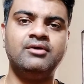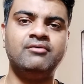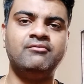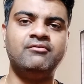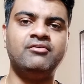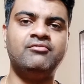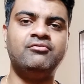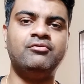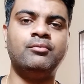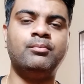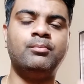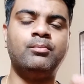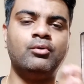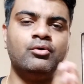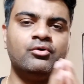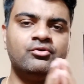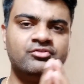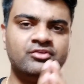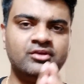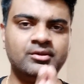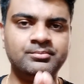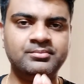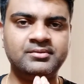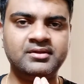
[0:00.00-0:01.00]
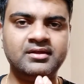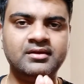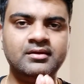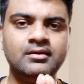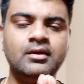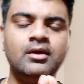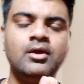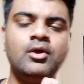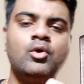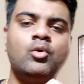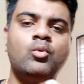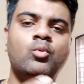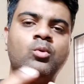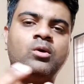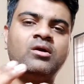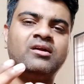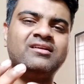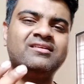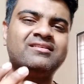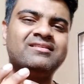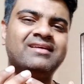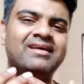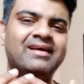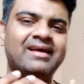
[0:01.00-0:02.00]
If you post something, what
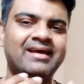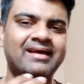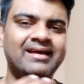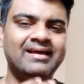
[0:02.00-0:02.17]
is the